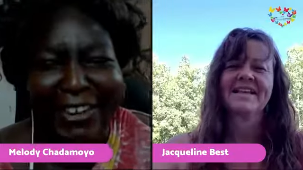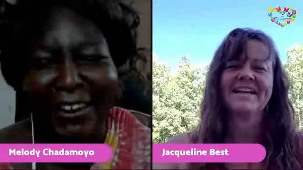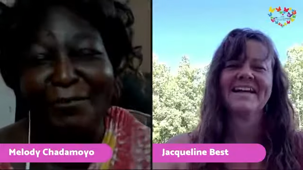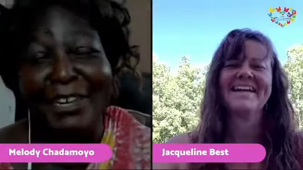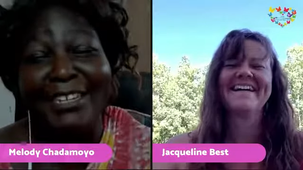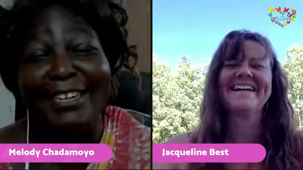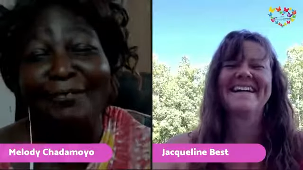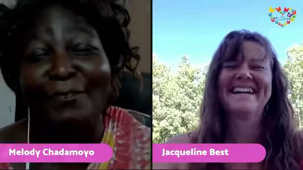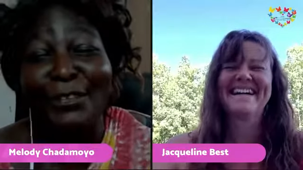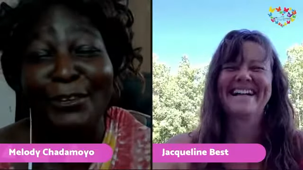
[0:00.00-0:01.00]
Speaker 1: I fell in
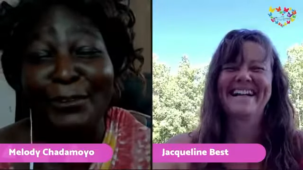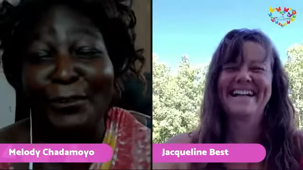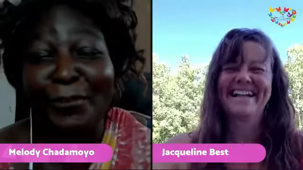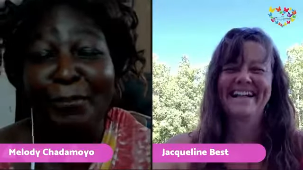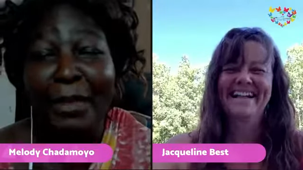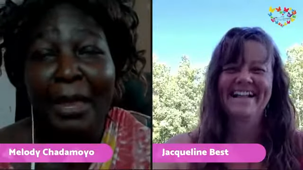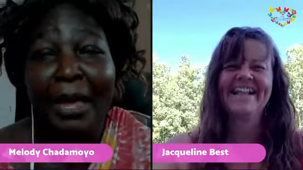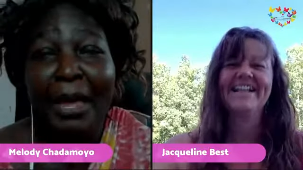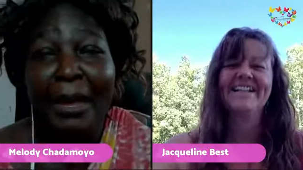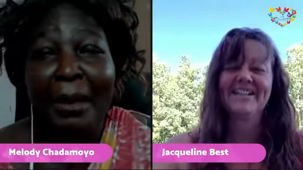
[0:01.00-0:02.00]
love with you,
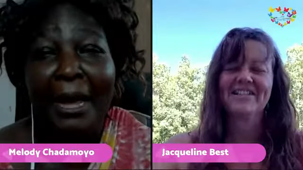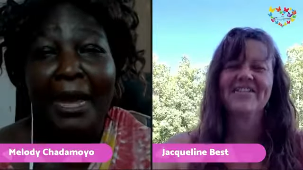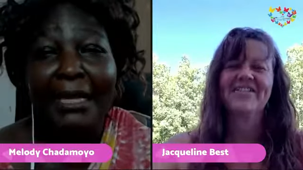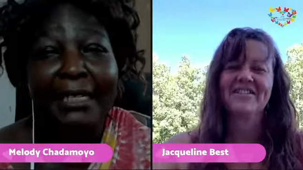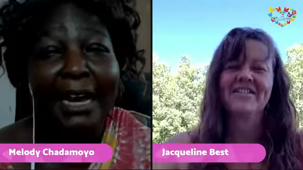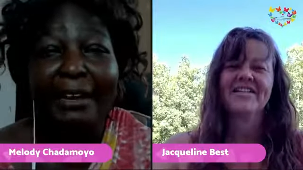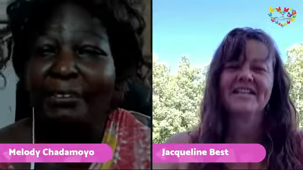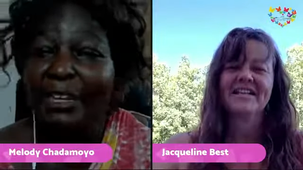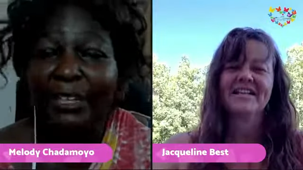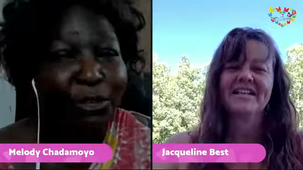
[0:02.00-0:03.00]
and I
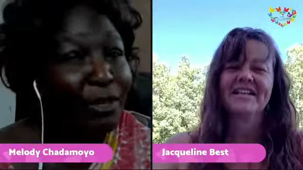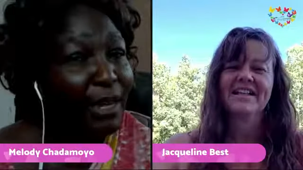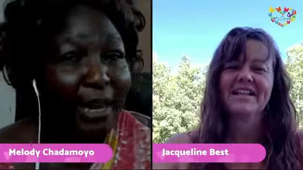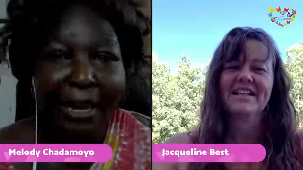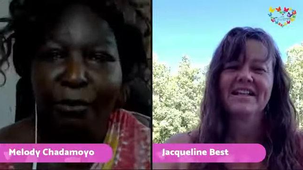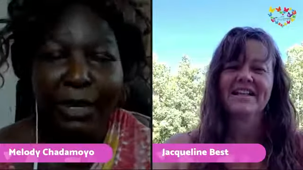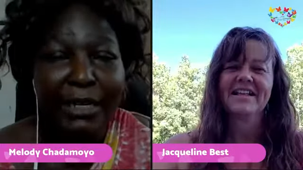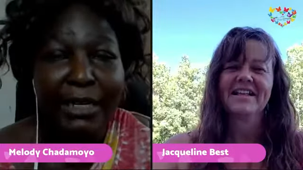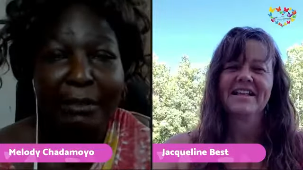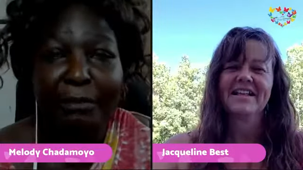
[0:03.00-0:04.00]
really don't care what
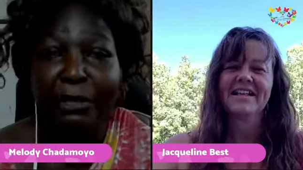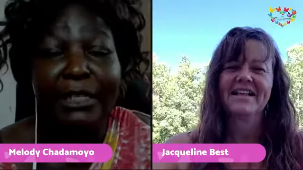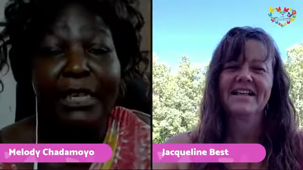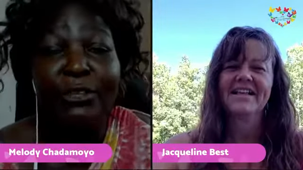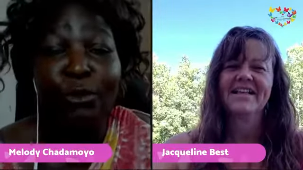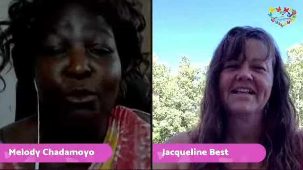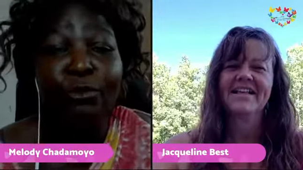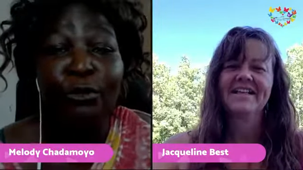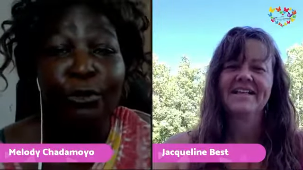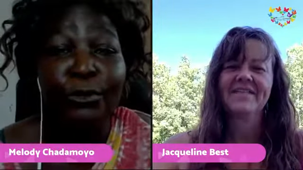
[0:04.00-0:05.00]
they because they
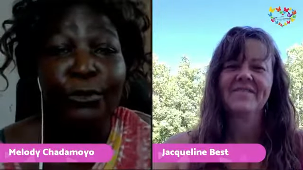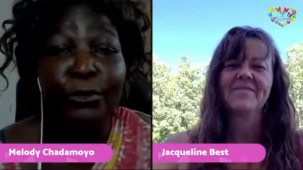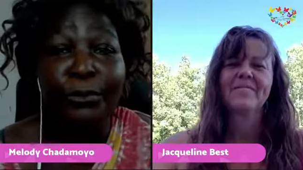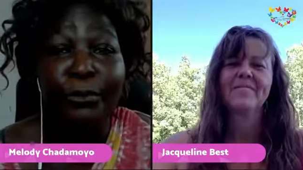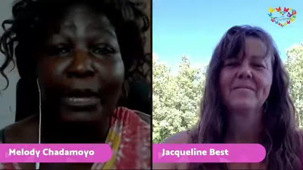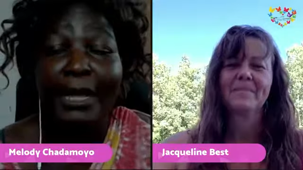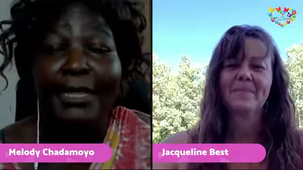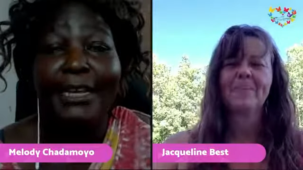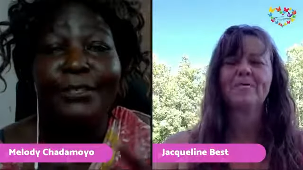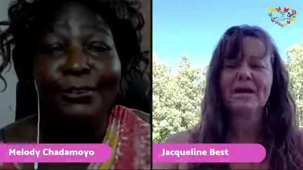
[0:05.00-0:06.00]
don't know you.
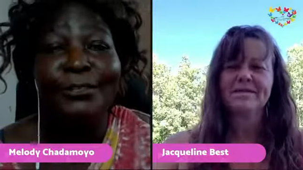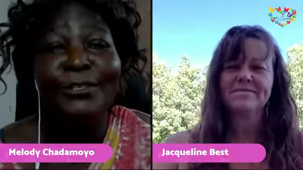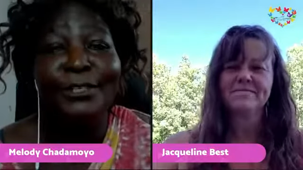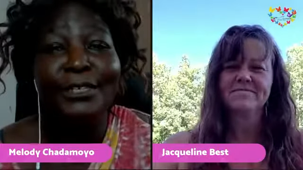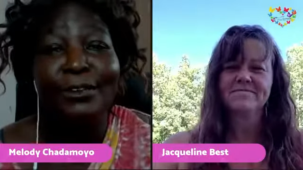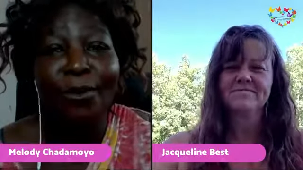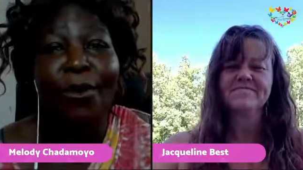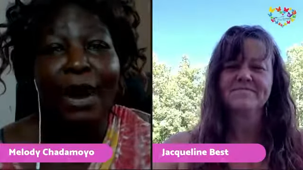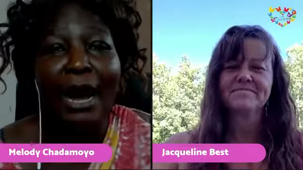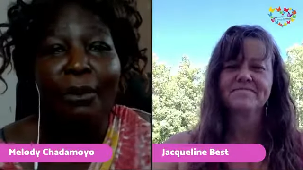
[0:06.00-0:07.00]
They don't
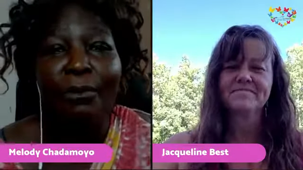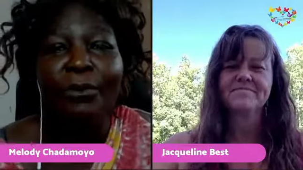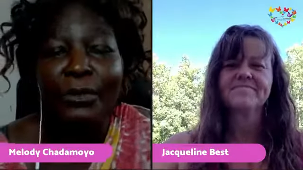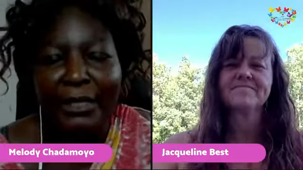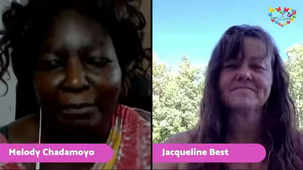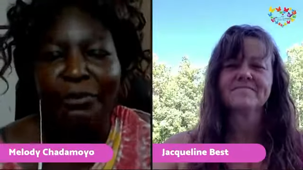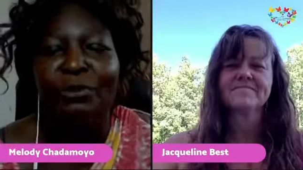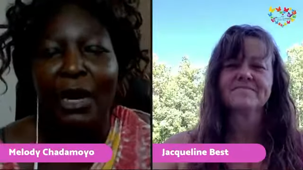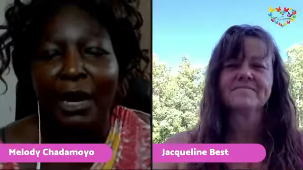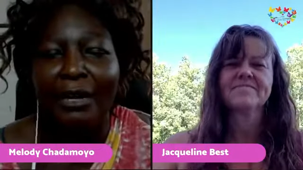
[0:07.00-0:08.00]
know how awesome
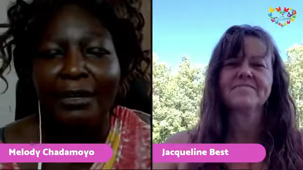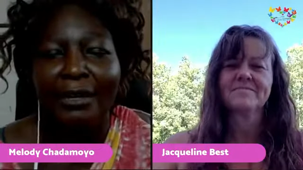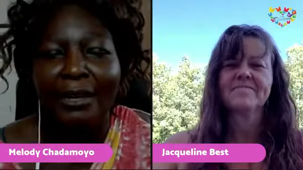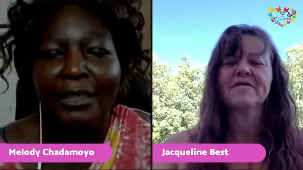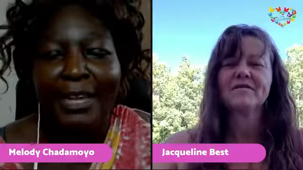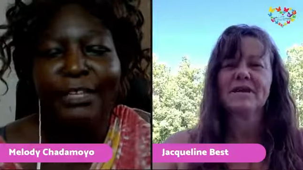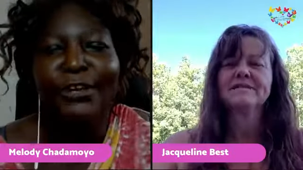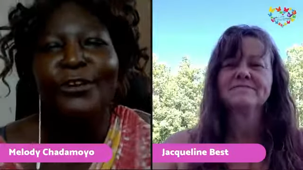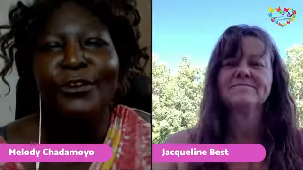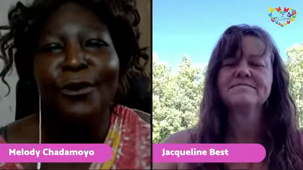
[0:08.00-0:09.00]
you are. They
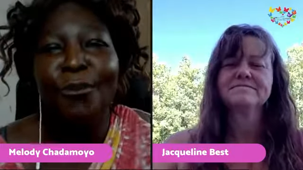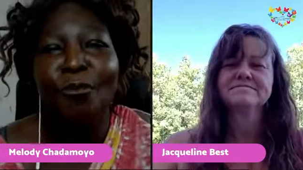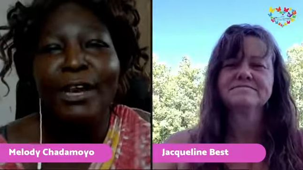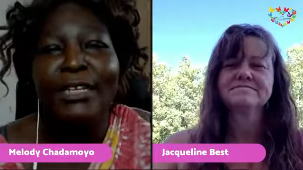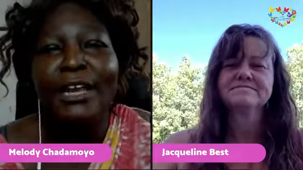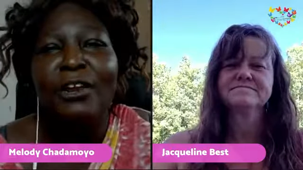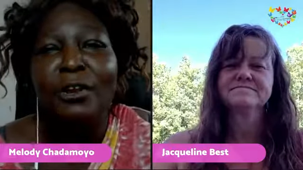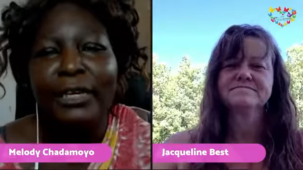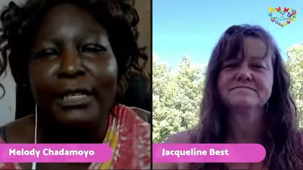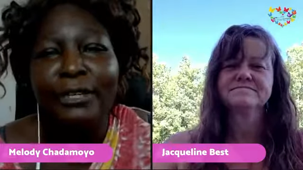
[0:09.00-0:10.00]
don't know what a
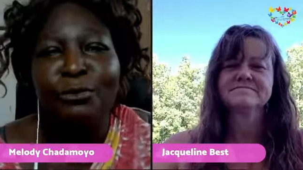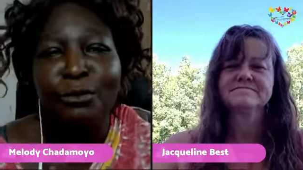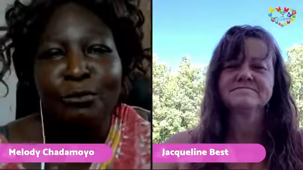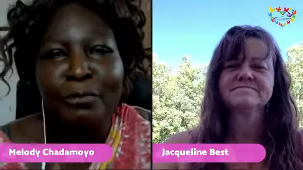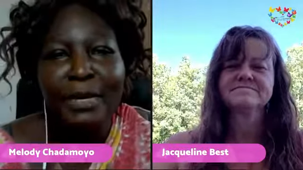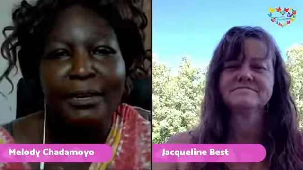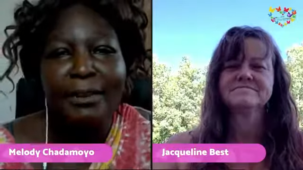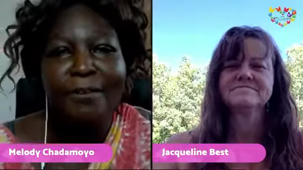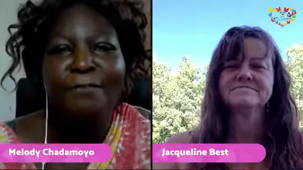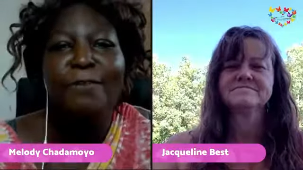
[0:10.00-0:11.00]
loss it would be
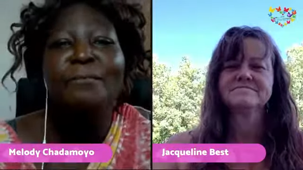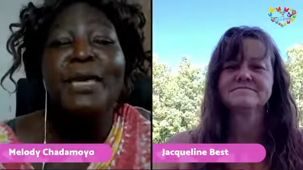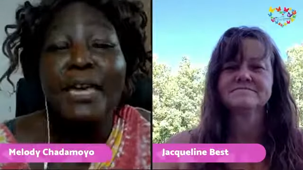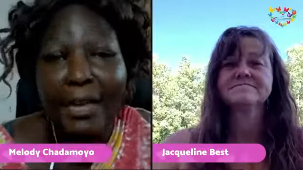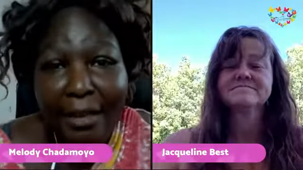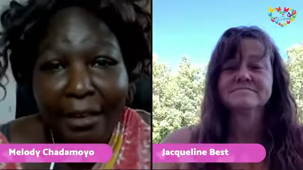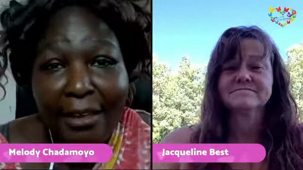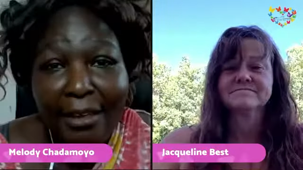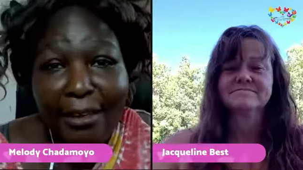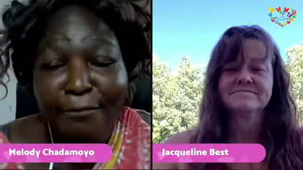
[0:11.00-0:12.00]
for me
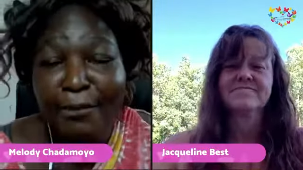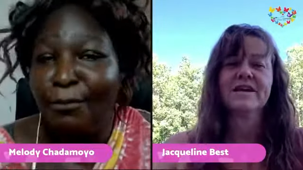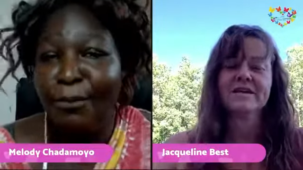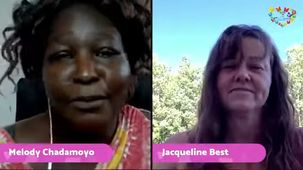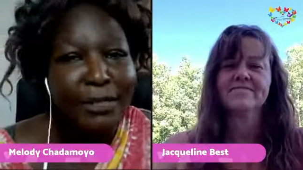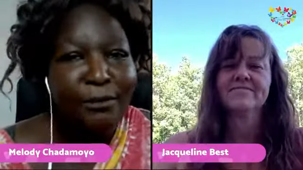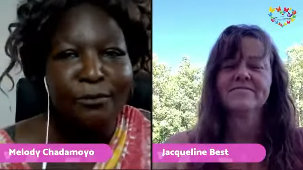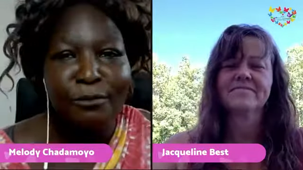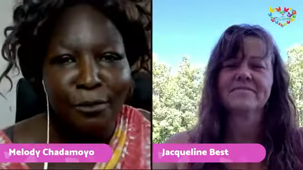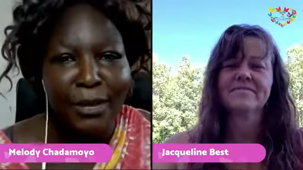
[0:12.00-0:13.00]
if I walked out
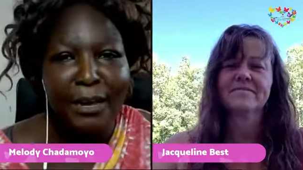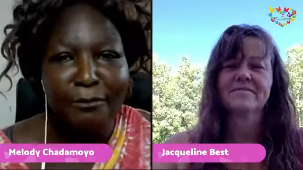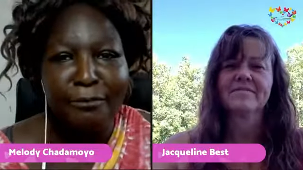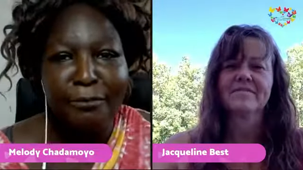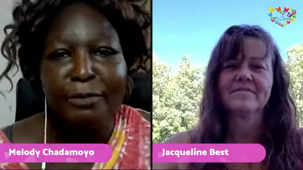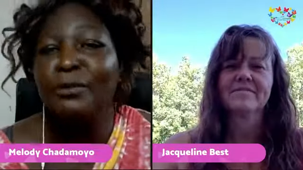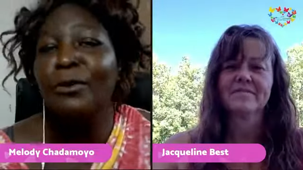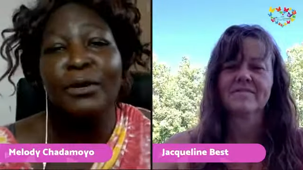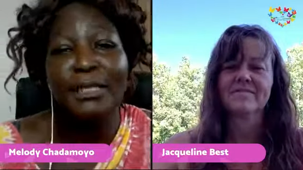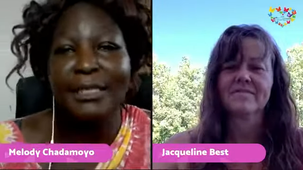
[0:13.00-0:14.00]
of your life."
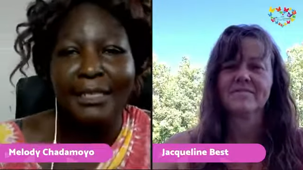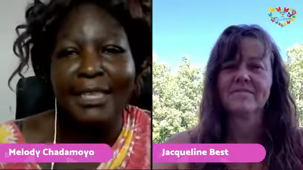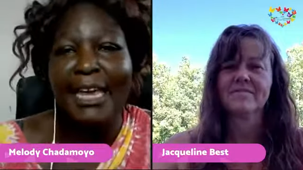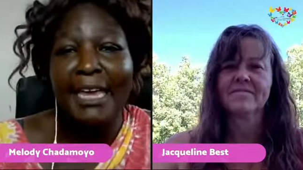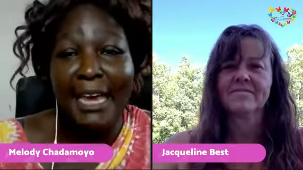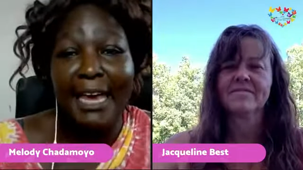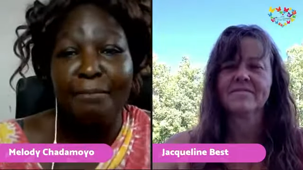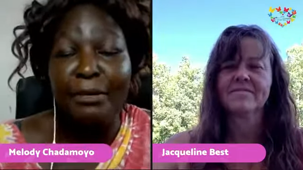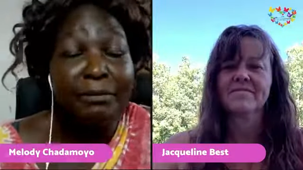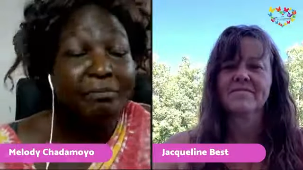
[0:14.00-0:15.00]
because they
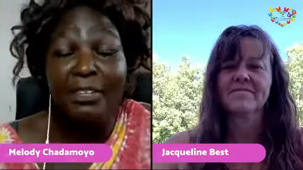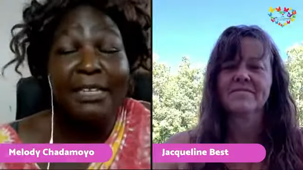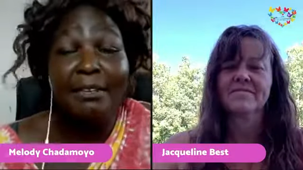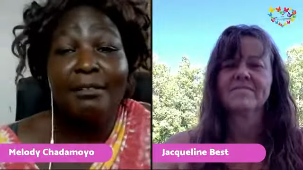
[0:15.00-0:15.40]
care. Because